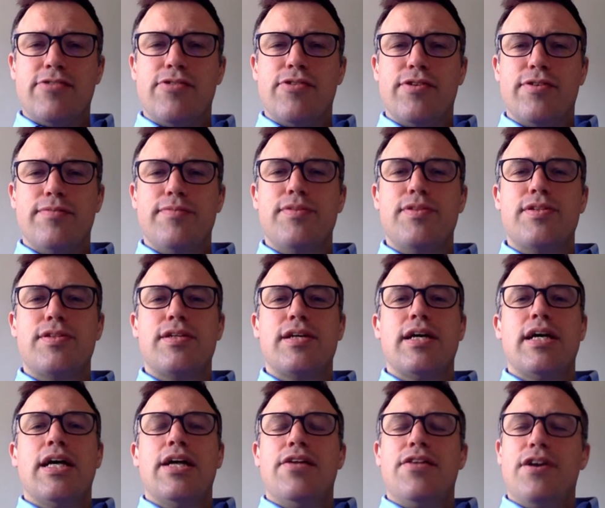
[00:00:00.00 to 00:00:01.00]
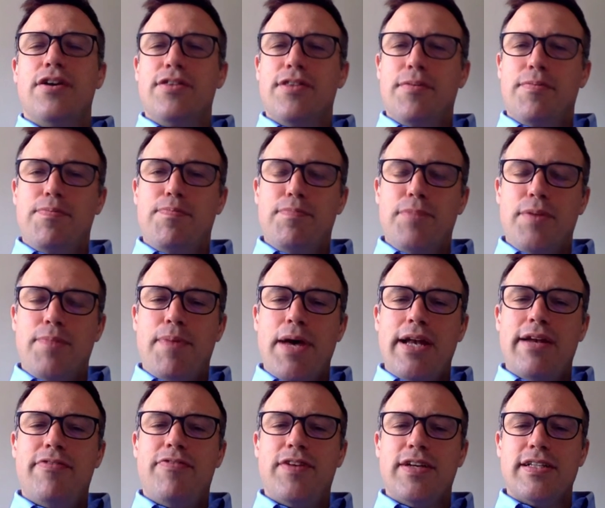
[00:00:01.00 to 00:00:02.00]
groups, that the
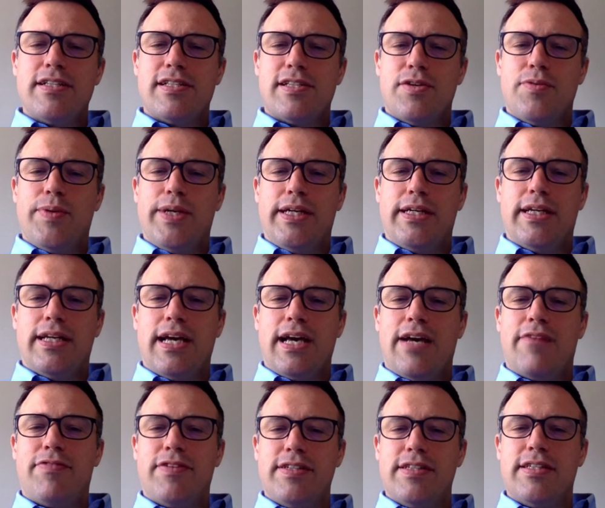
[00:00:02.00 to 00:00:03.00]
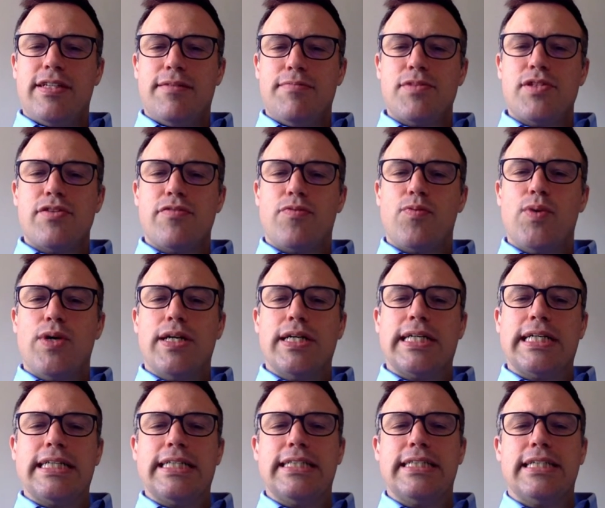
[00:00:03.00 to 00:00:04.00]
benefits that we can have in terms of
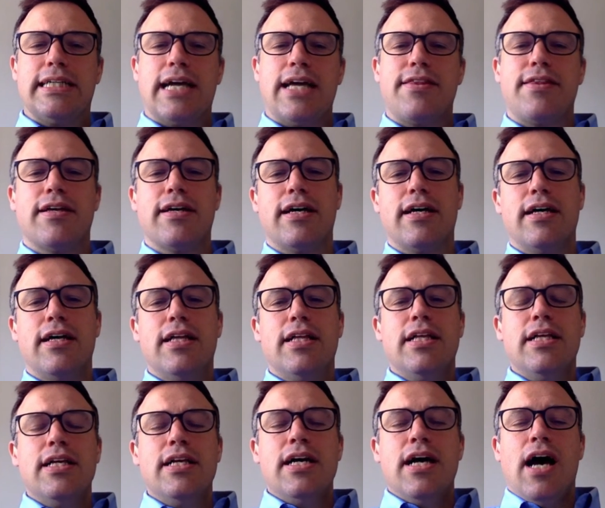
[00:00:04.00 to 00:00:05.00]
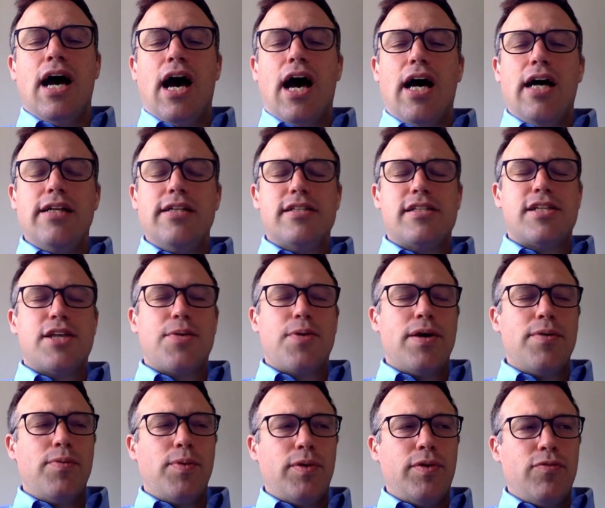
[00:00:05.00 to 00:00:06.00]
working together. And so
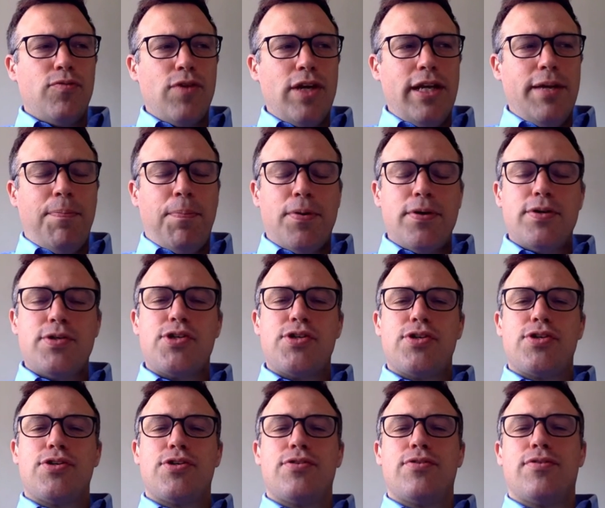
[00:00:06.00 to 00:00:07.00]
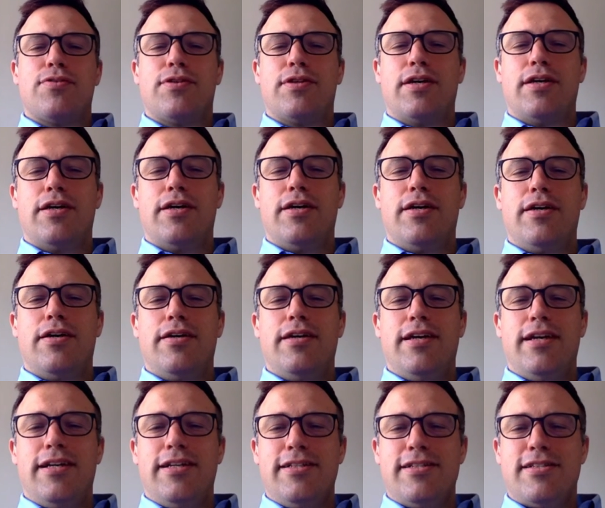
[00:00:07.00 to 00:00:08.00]
I would really push the
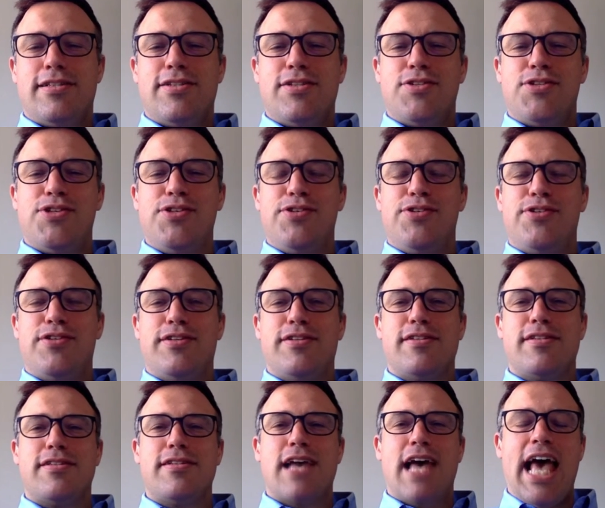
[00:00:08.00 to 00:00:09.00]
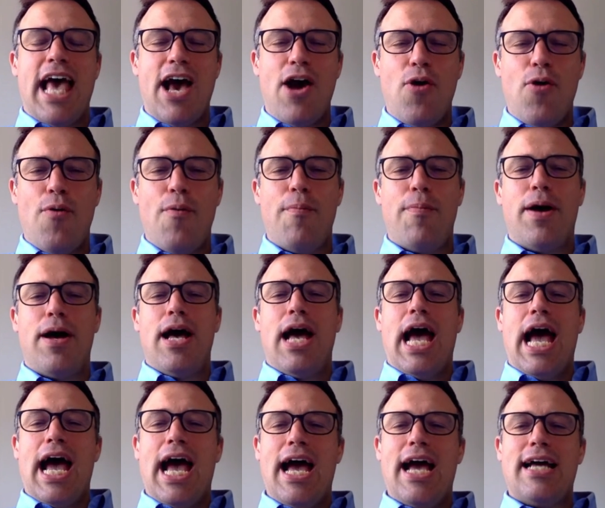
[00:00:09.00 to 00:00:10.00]
institutions to help
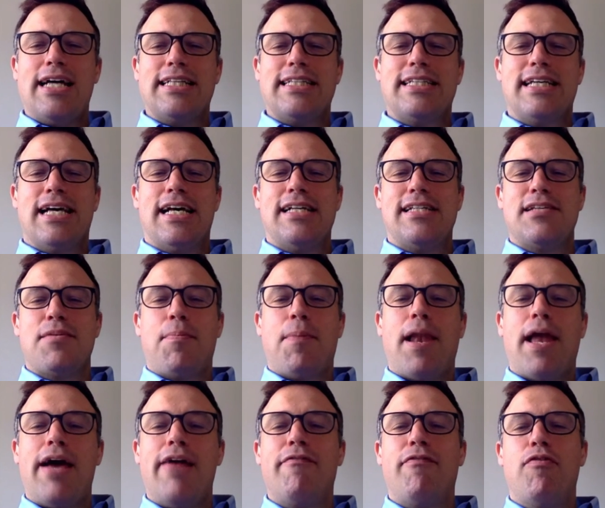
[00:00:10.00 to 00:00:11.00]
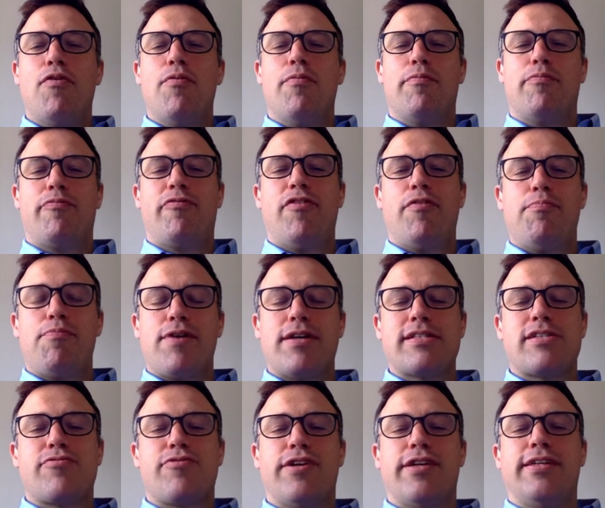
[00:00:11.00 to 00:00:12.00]
act as a platform for
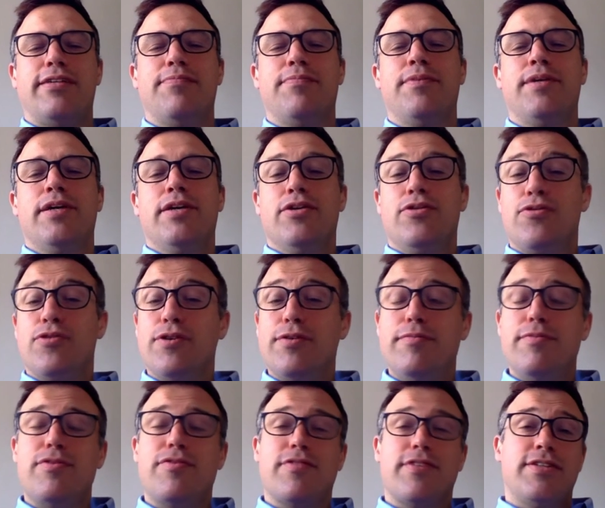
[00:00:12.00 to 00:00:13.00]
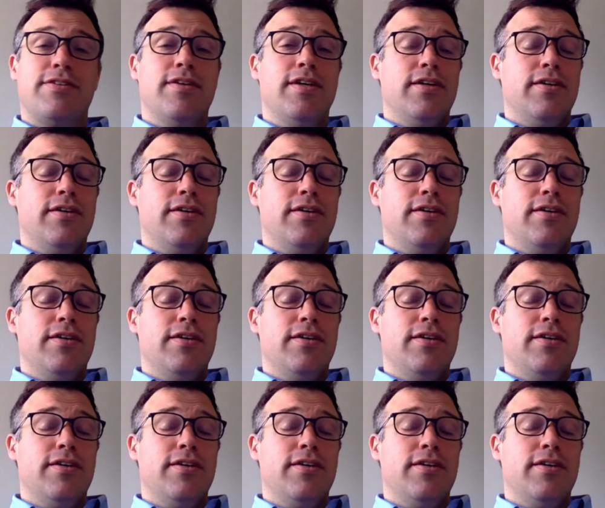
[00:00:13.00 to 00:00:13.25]
press freedom groups, for